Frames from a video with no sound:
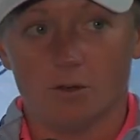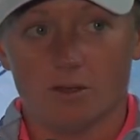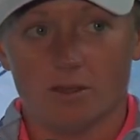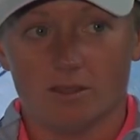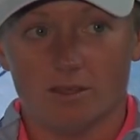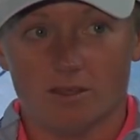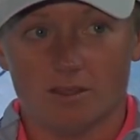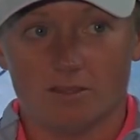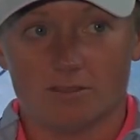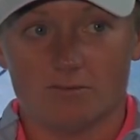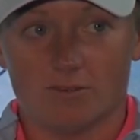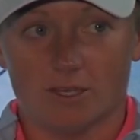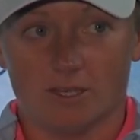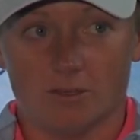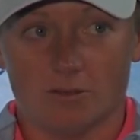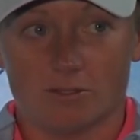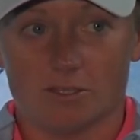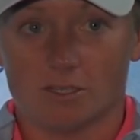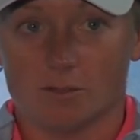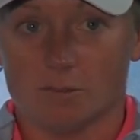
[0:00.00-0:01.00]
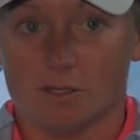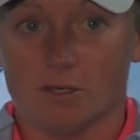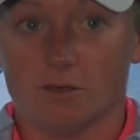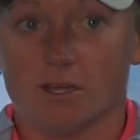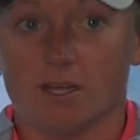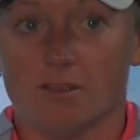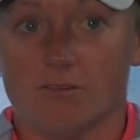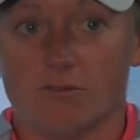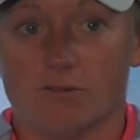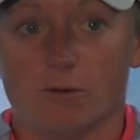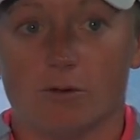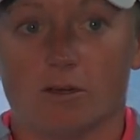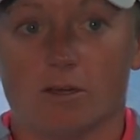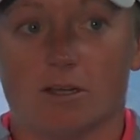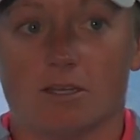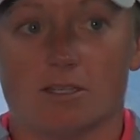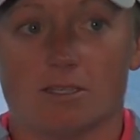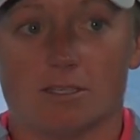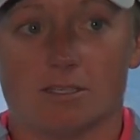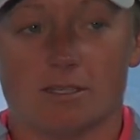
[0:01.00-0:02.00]
know, I think this venue is gonna be great for
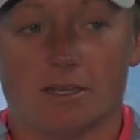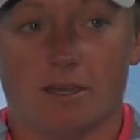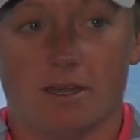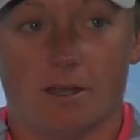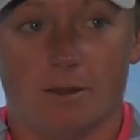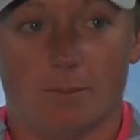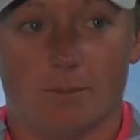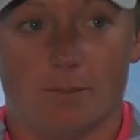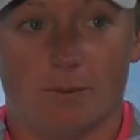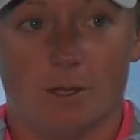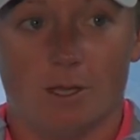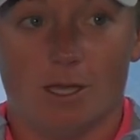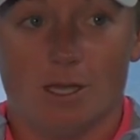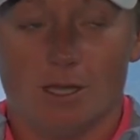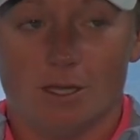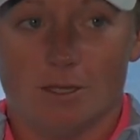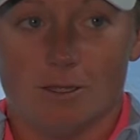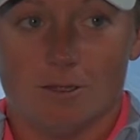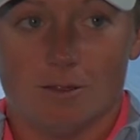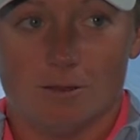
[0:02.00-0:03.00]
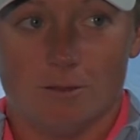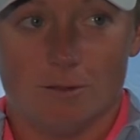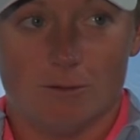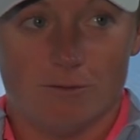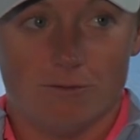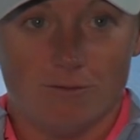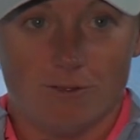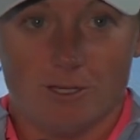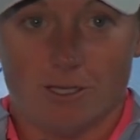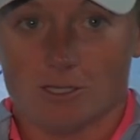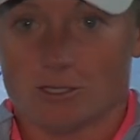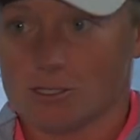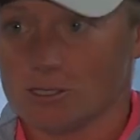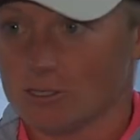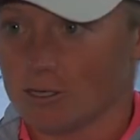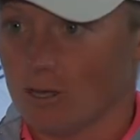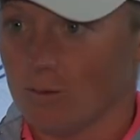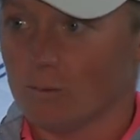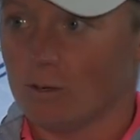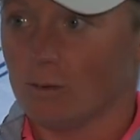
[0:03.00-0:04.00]
us. The finish
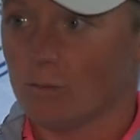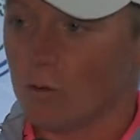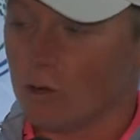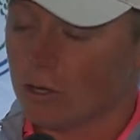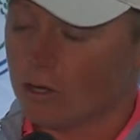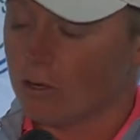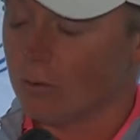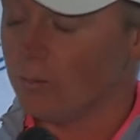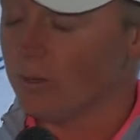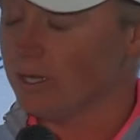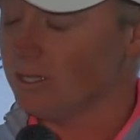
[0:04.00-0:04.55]
coming up, walking up